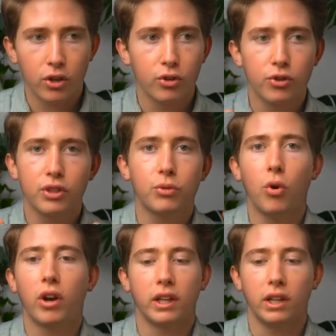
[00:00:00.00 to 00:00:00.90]
usually
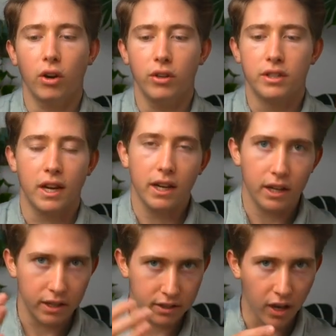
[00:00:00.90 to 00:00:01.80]
working on, say, an
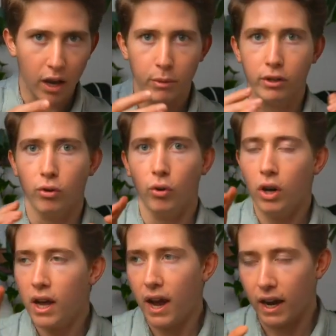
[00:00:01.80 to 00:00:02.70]
assignment or
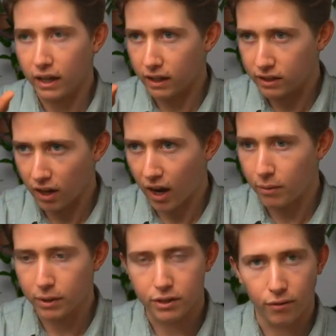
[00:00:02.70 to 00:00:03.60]
an entire
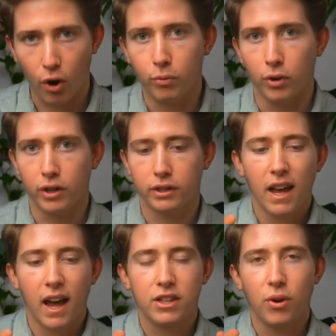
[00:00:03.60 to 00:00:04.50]
piece of homework.
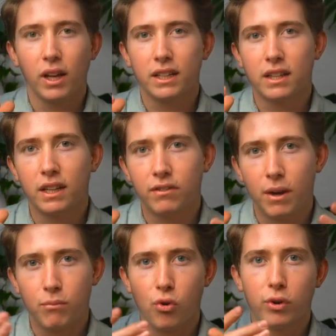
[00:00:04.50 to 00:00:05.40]
And so I like to think of that
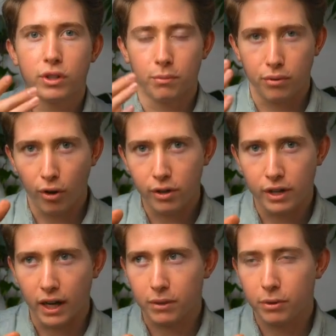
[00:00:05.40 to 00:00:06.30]
more as a
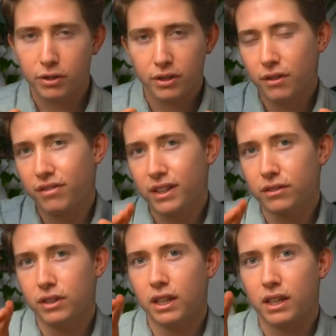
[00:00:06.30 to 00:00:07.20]
project because it's
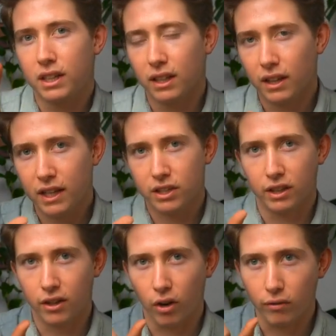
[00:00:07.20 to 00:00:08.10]
effectively a collection
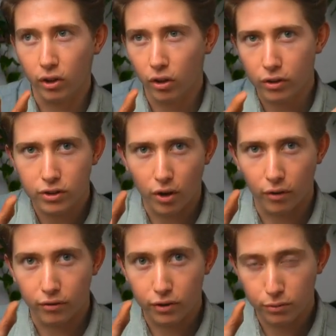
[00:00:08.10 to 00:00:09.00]
of lots of
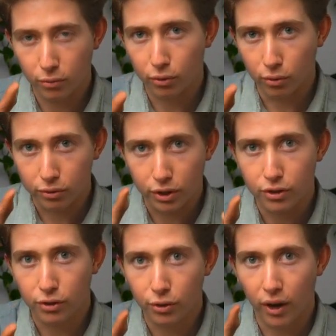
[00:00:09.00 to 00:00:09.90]
small
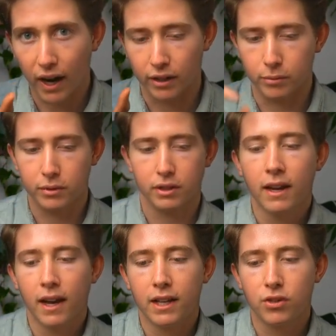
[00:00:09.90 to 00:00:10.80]
to-do items.
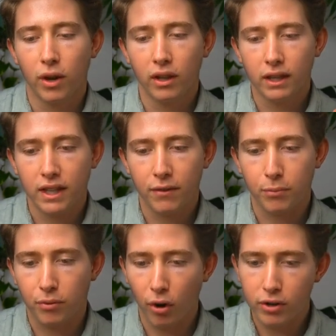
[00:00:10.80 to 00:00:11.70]
And so I like to have a
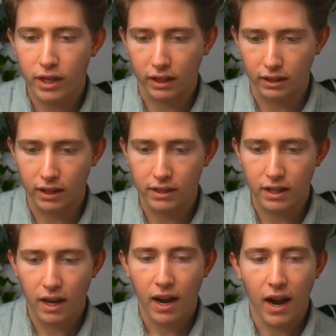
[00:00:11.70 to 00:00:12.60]
project list,
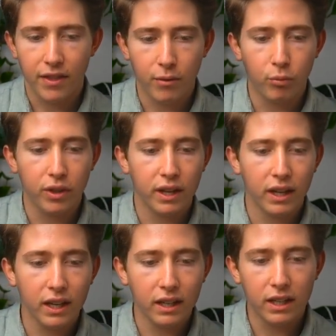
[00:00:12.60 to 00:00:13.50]
and then within
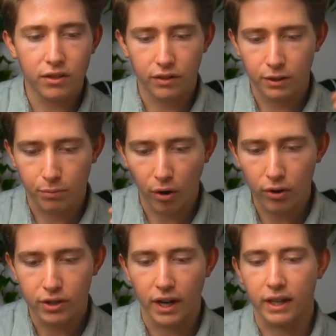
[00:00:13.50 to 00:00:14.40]
each of these
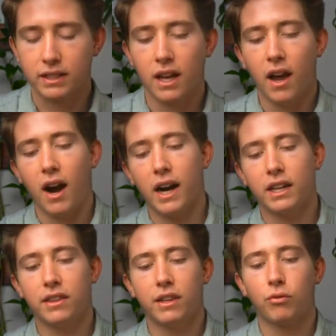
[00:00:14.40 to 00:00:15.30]
projects, I can
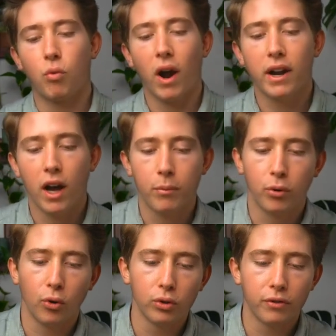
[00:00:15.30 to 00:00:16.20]
then write up
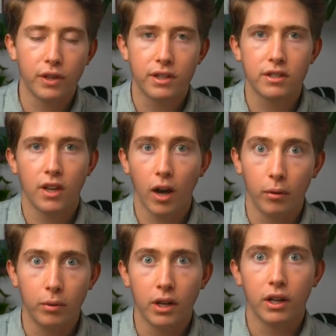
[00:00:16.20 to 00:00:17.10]
all of the sub
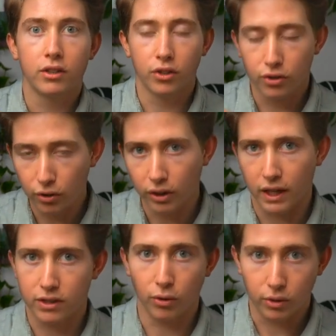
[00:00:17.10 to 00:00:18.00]
to-do lists
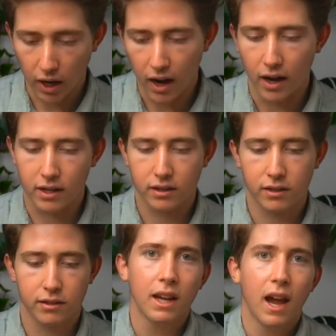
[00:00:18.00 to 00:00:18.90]
or tasks.
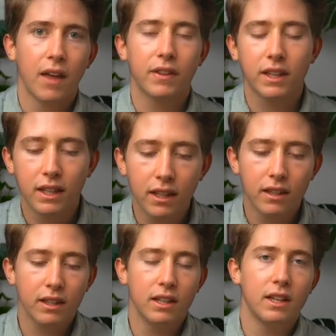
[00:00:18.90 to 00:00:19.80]
And the key thing
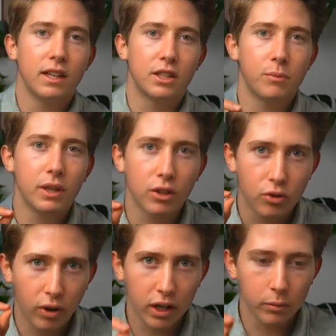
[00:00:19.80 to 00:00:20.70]
here is to be
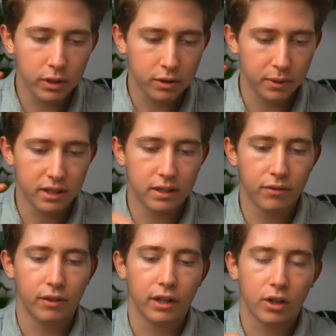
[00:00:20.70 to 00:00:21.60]
incredibly
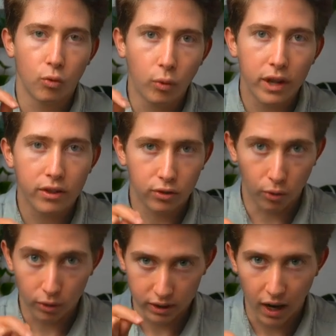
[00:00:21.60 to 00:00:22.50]
specific with your
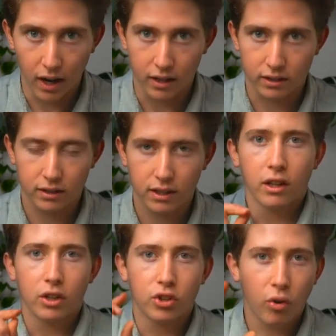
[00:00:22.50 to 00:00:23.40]
tasks.
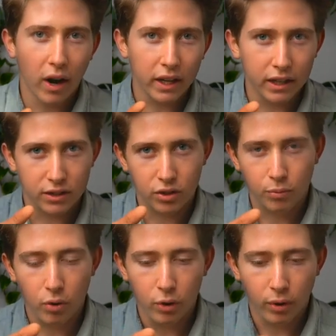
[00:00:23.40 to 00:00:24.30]
Try and get it to the
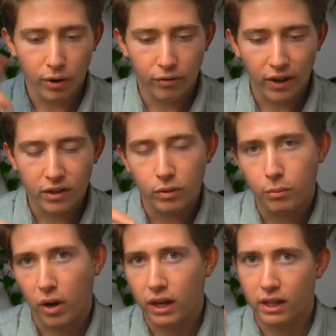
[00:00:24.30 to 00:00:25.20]
point where you're effectively
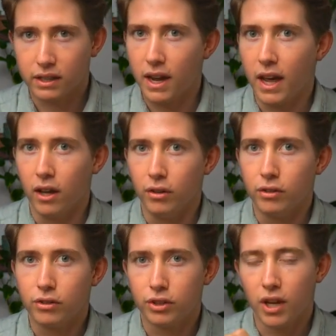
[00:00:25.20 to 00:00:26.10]
breaking it down
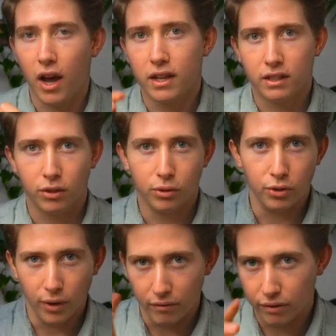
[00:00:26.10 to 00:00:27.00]
to tasks that you'll do
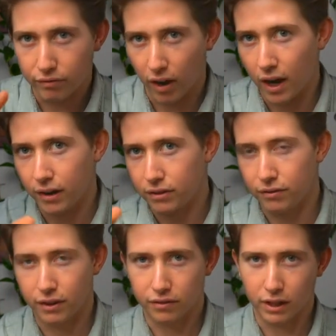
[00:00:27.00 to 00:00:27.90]
every 5 to
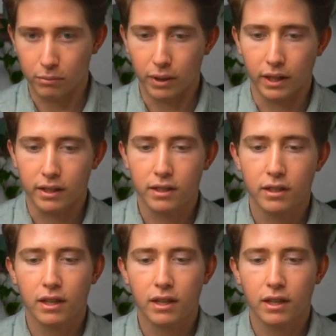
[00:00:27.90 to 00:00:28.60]
15 minutes.